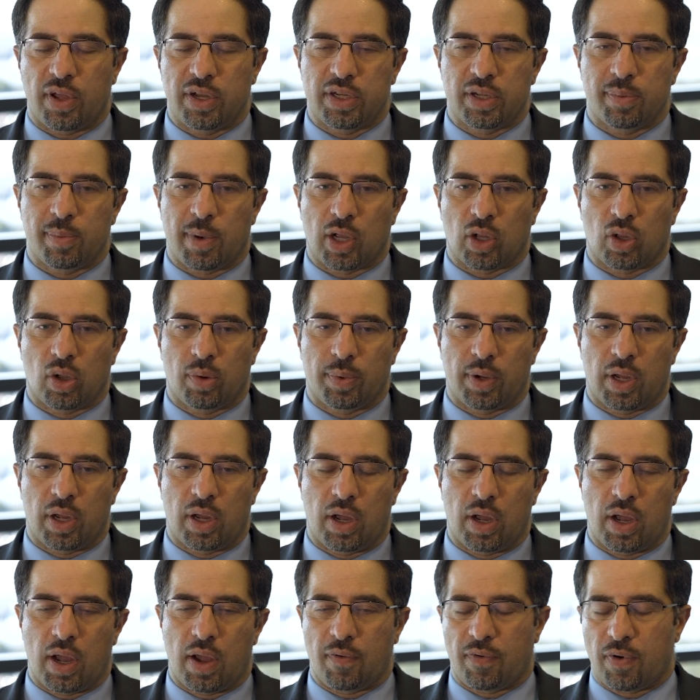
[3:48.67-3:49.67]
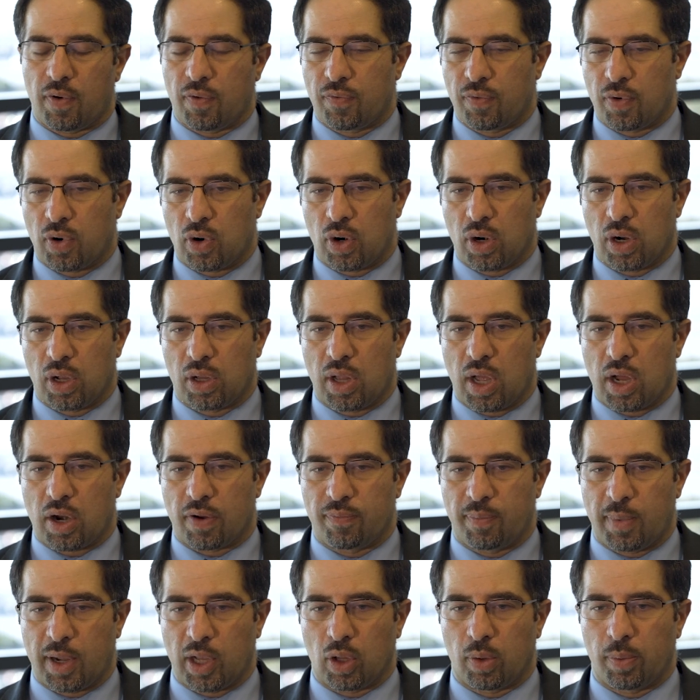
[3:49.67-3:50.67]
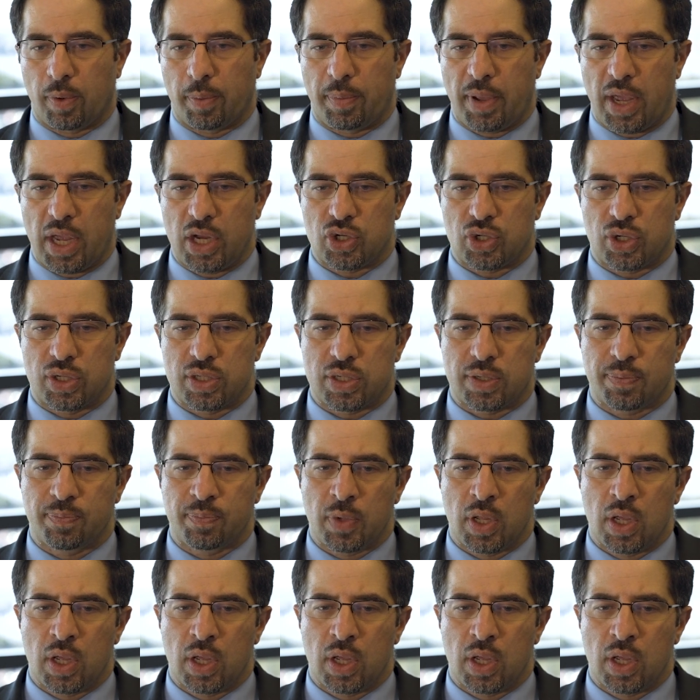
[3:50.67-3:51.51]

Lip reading: myeloma patients.